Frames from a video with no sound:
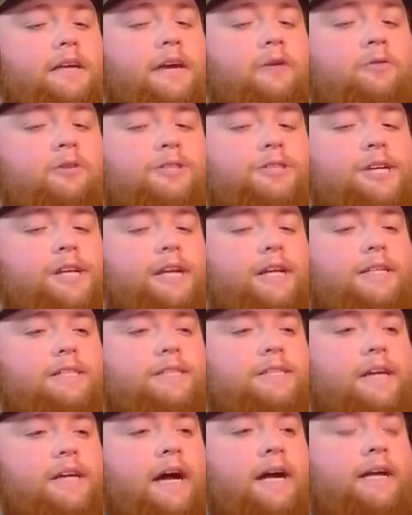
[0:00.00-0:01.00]
was an
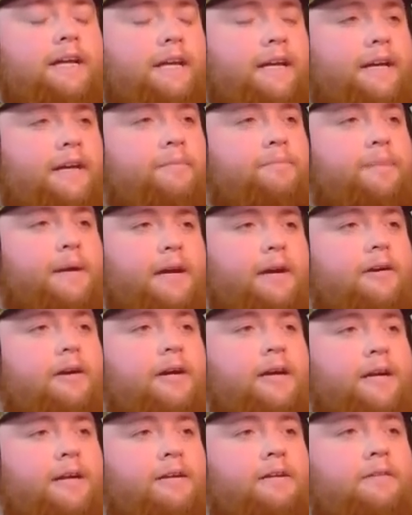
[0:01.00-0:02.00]
exciting
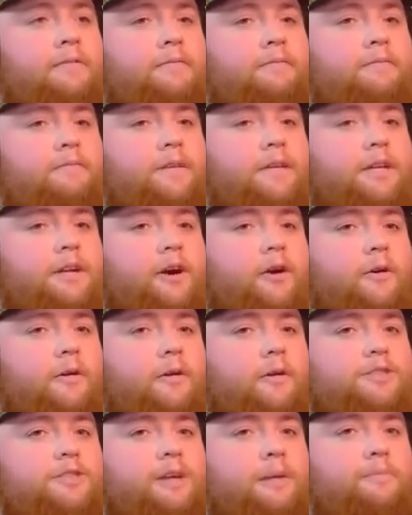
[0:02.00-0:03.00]
period. It
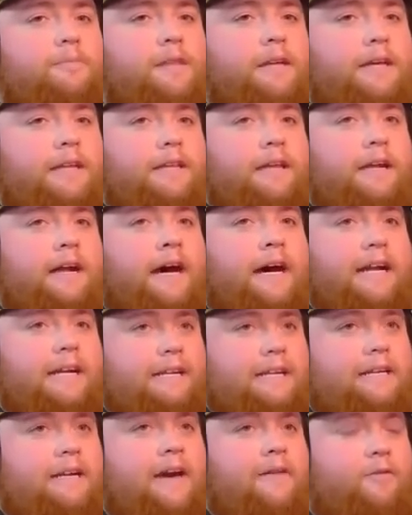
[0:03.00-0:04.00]
was something that I'd
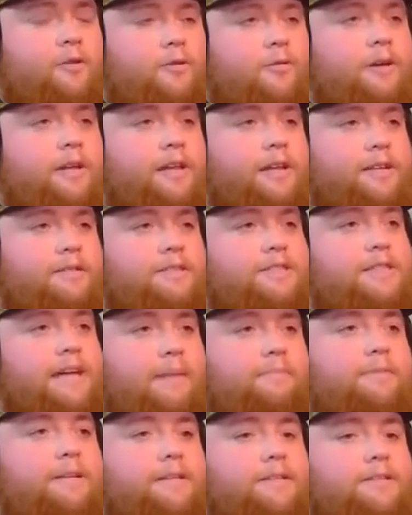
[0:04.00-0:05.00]
never really
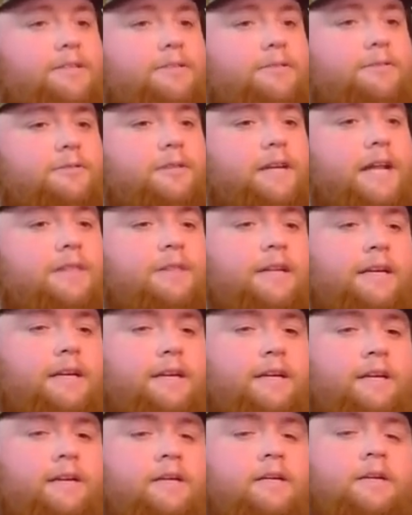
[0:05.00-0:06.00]
stepped into. And I
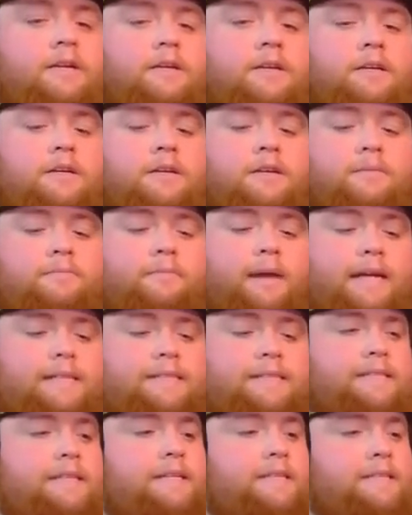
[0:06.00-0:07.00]
think my
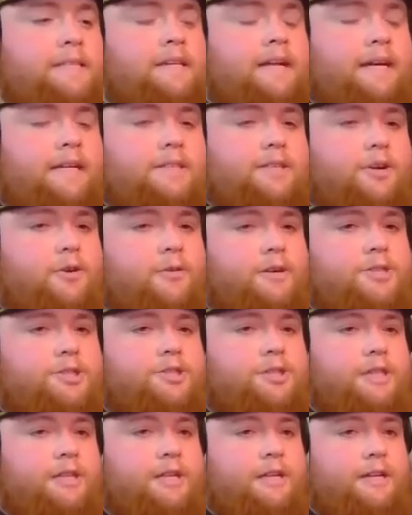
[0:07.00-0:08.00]
season as a
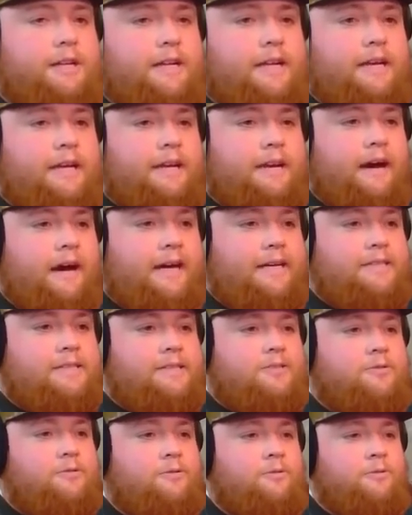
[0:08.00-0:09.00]
Christian in high
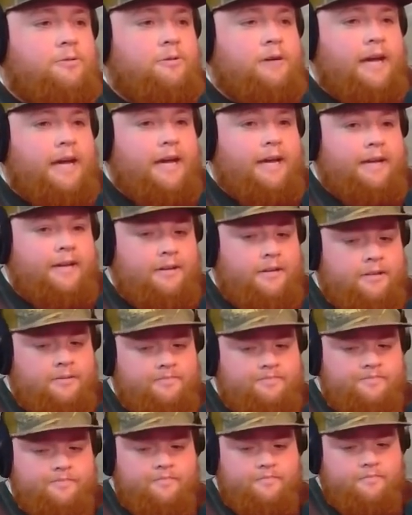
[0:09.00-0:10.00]
school and
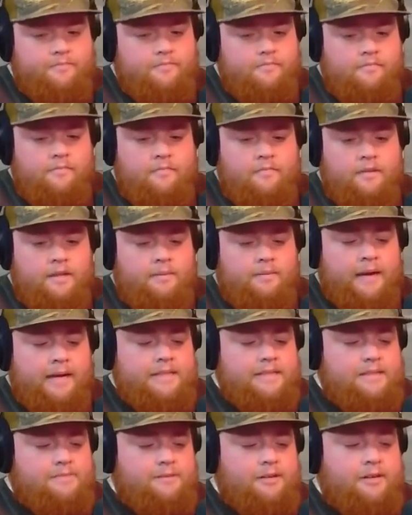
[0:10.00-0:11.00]
my
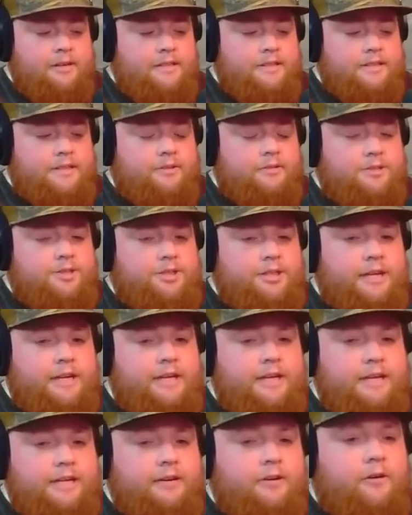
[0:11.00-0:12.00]
experience in
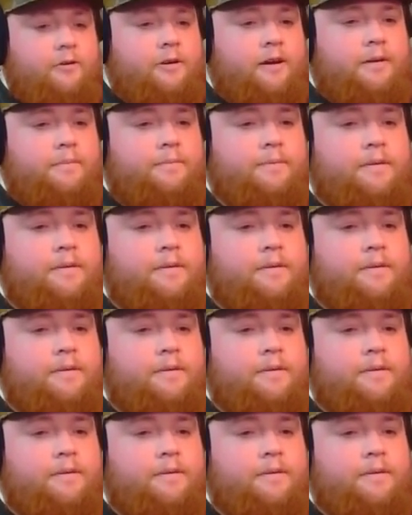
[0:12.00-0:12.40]
Christianity growing up